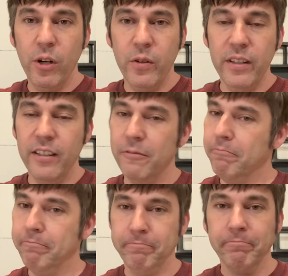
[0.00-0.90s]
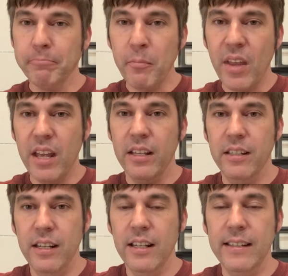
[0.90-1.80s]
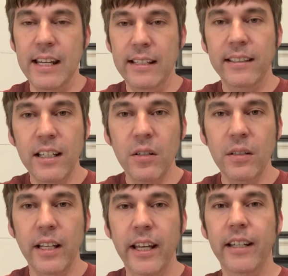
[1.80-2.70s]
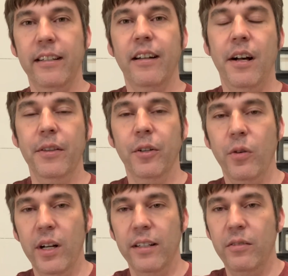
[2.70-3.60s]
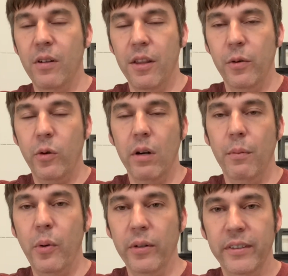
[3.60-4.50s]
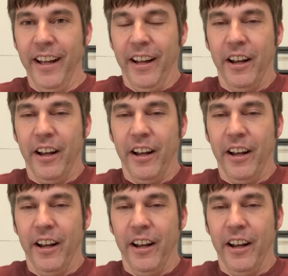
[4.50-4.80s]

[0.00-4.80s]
with didn't see a single hit on their credit, on their credit reports.